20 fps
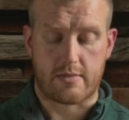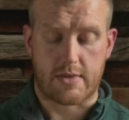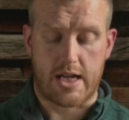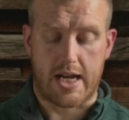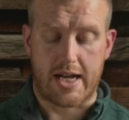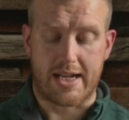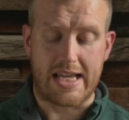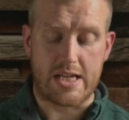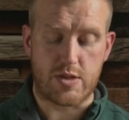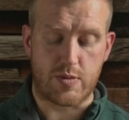
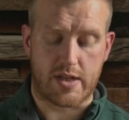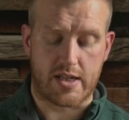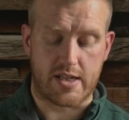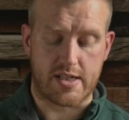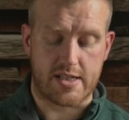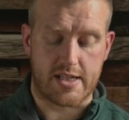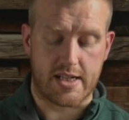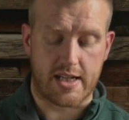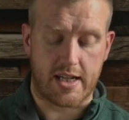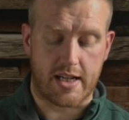And as we can
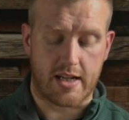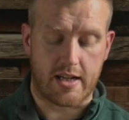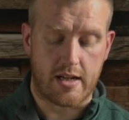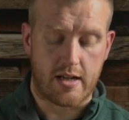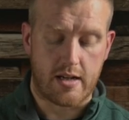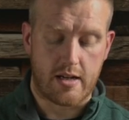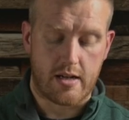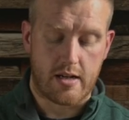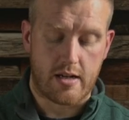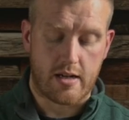see,
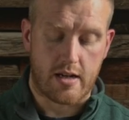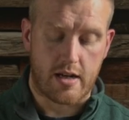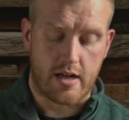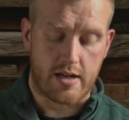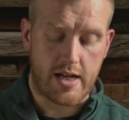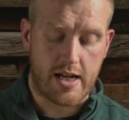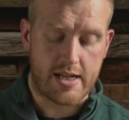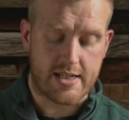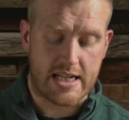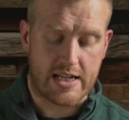a
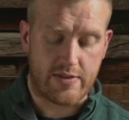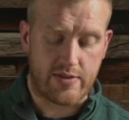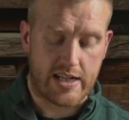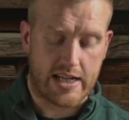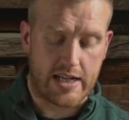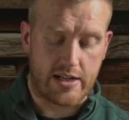nice even heat